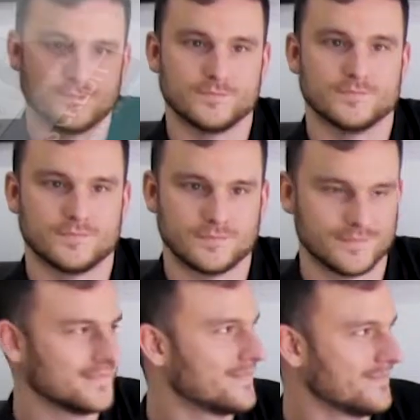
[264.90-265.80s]

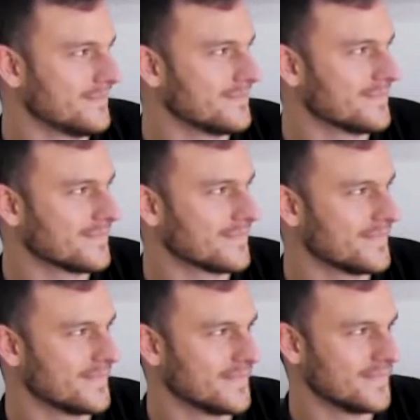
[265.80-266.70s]

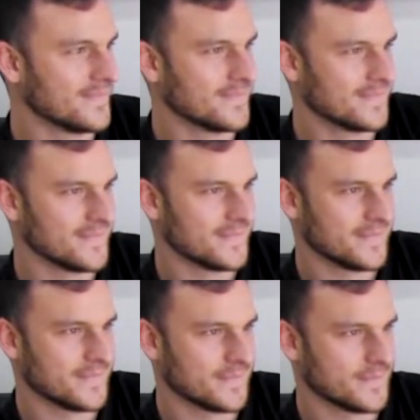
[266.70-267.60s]

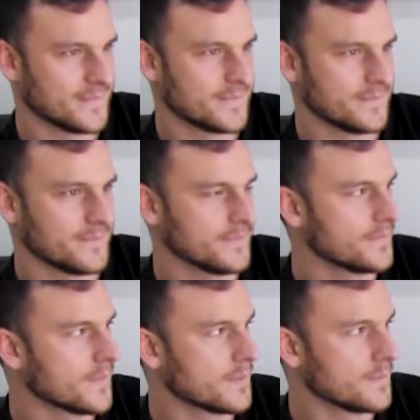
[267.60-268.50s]

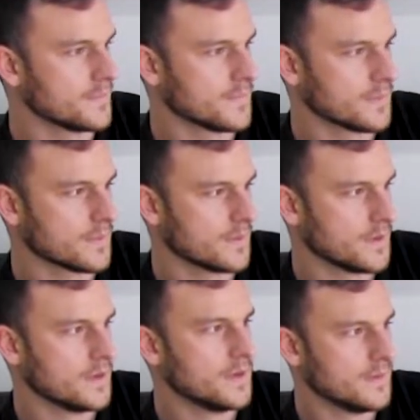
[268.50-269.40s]

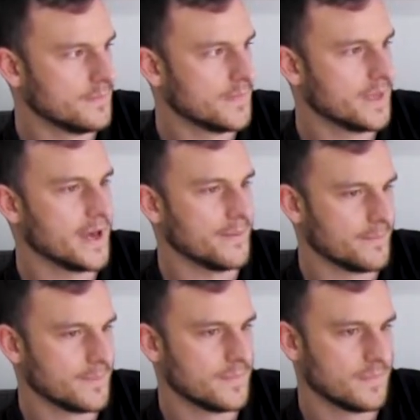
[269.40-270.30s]

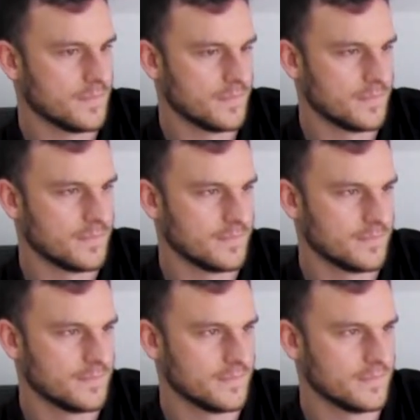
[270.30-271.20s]

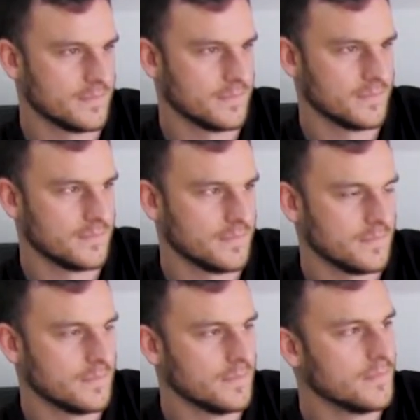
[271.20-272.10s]

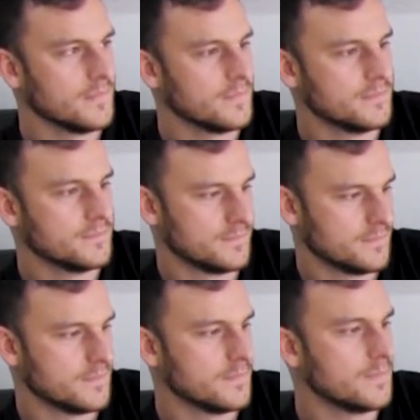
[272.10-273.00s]
(silent)